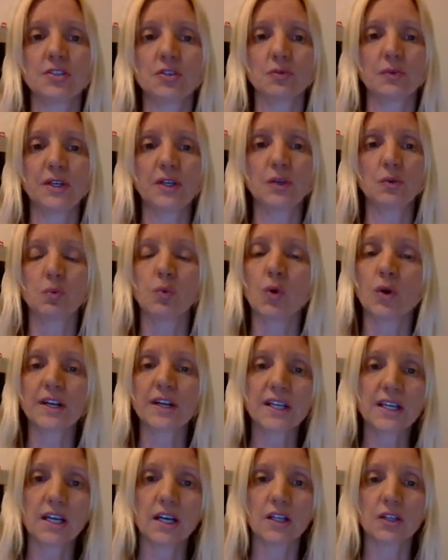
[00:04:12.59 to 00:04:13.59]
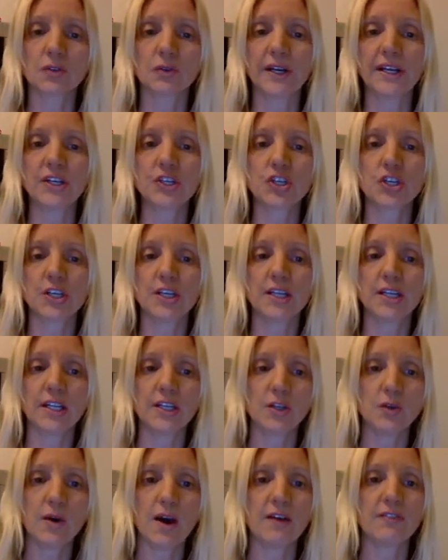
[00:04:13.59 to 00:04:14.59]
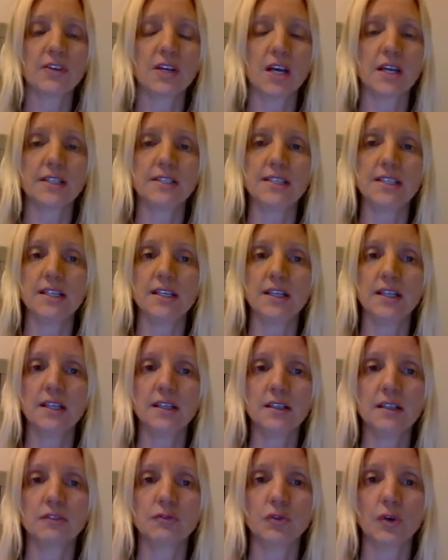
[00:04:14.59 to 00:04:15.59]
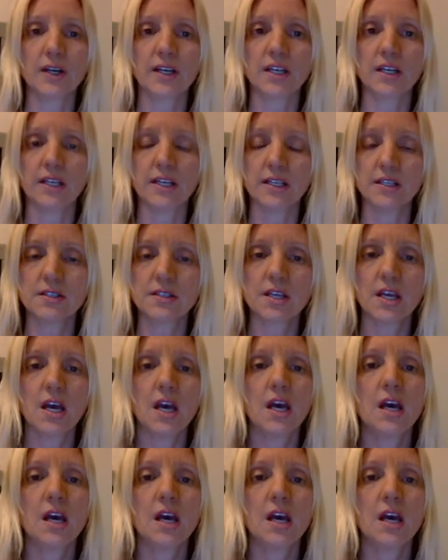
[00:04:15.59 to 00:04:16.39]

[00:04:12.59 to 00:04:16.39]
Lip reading: to read warning coloration and you have an idea of what it is.